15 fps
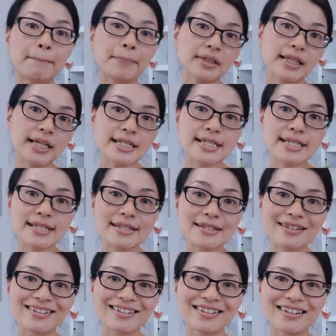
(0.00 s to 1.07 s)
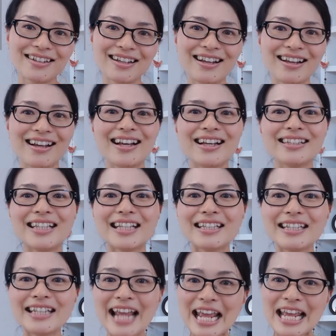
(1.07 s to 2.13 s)
plus the
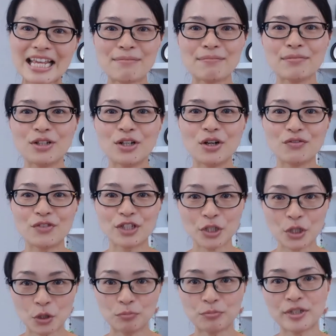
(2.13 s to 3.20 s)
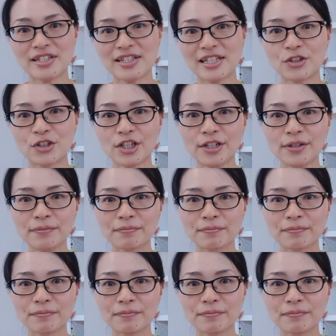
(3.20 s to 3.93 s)
name of your co-presenter